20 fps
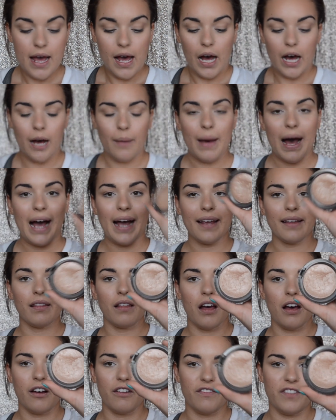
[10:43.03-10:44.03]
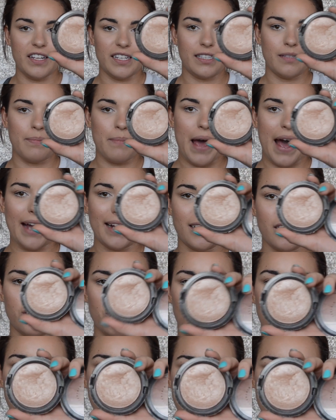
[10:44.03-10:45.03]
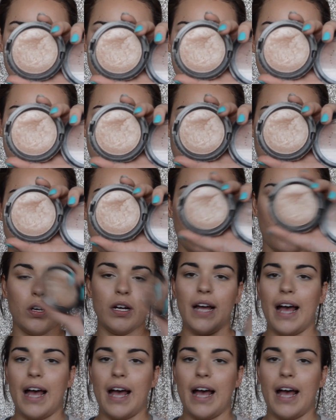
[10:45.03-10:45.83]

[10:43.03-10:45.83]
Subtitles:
I love this MAC Soft and Gentle.